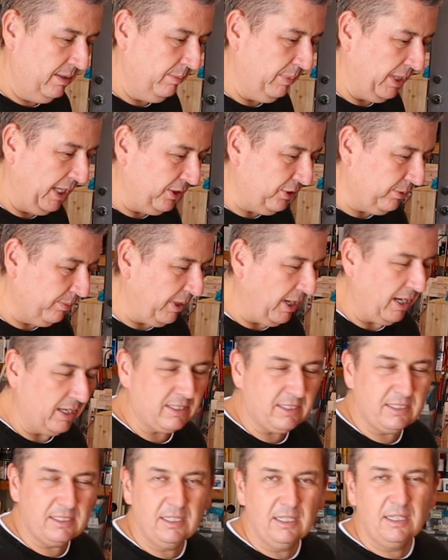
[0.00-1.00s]
planter
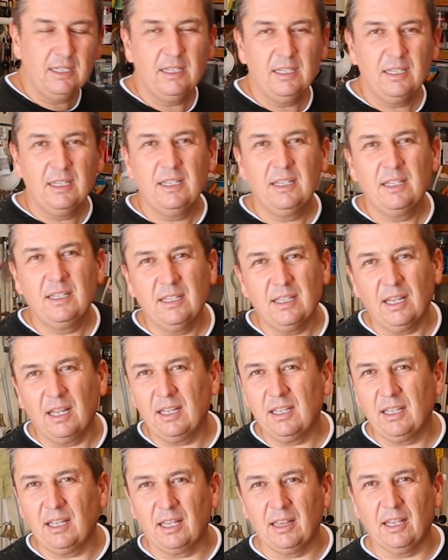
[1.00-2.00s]
box,
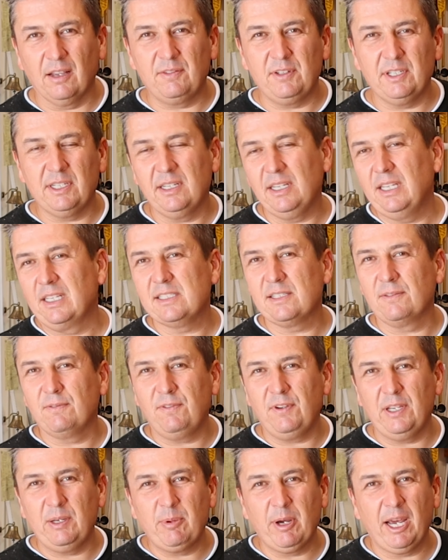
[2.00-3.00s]
I'd love to get some
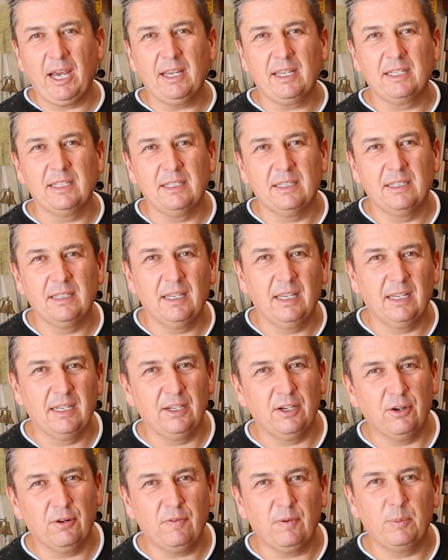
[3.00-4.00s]
feedback and
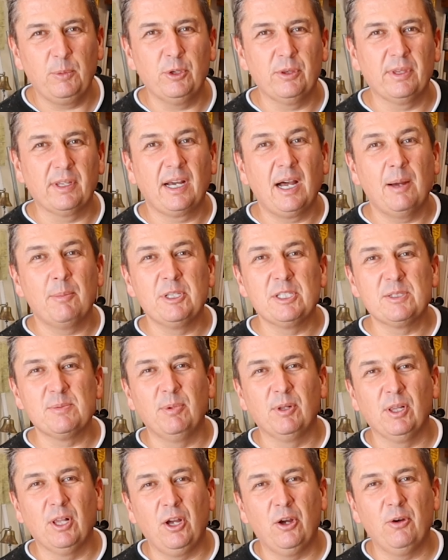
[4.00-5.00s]
hear from you in the comments
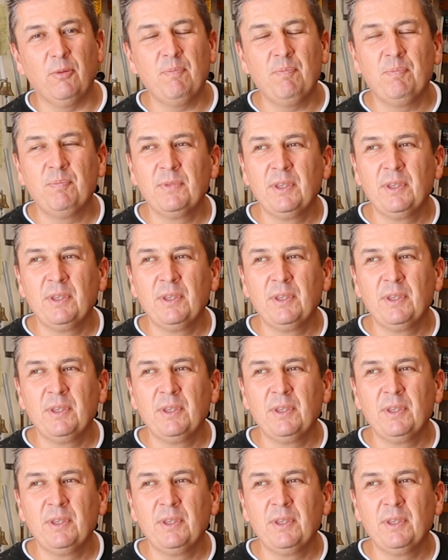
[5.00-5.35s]
below.